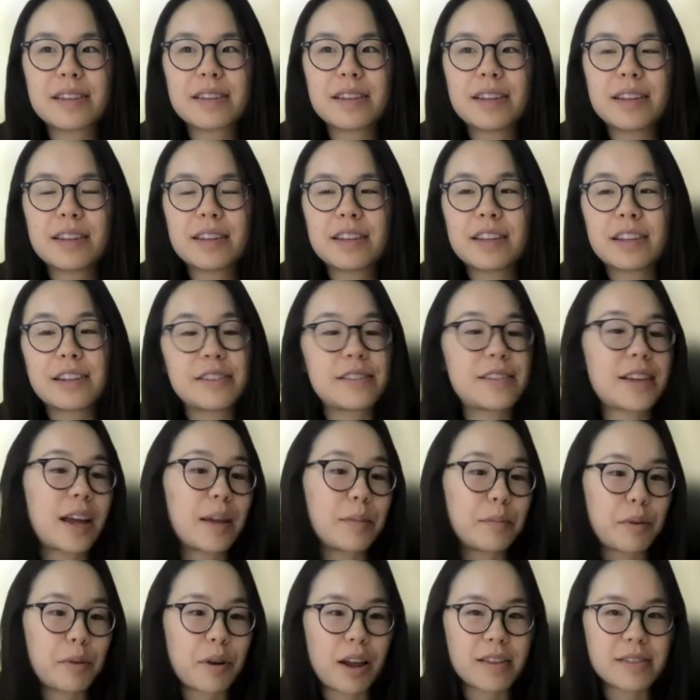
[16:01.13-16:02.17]
the design
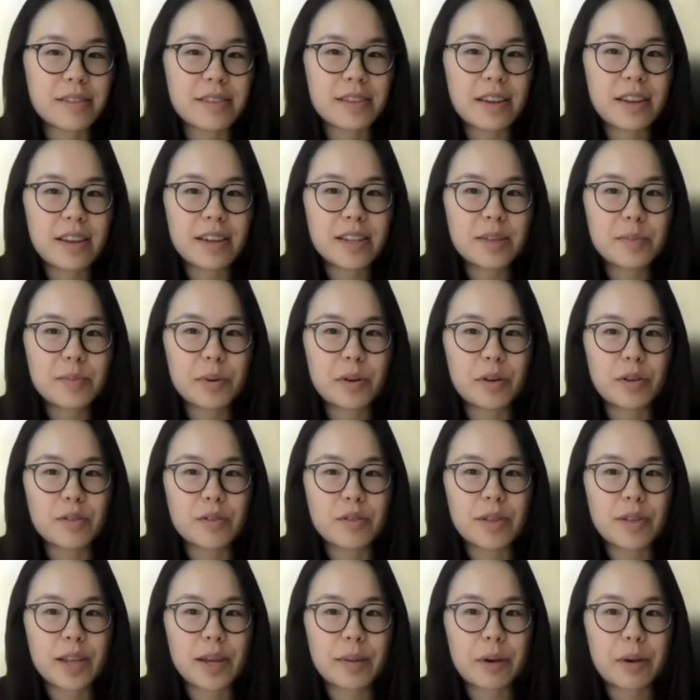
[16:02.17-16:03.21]
process, but also
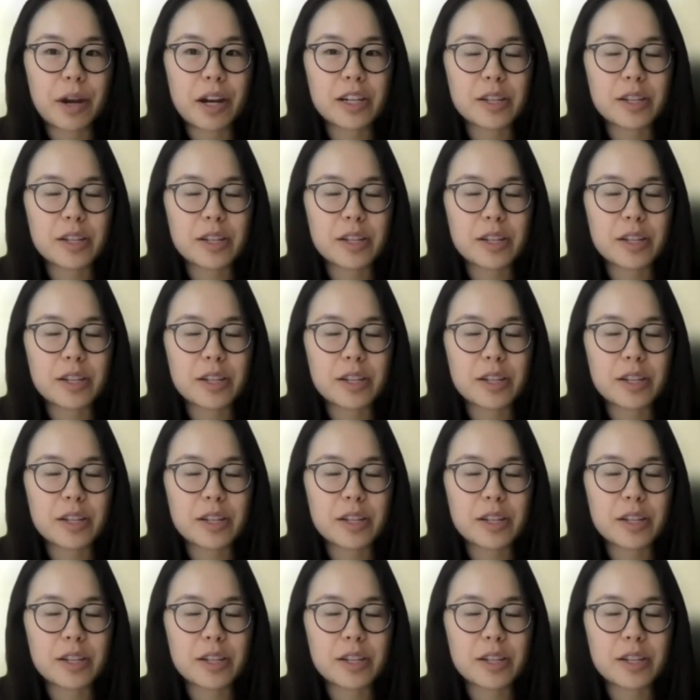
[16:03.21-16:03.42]
like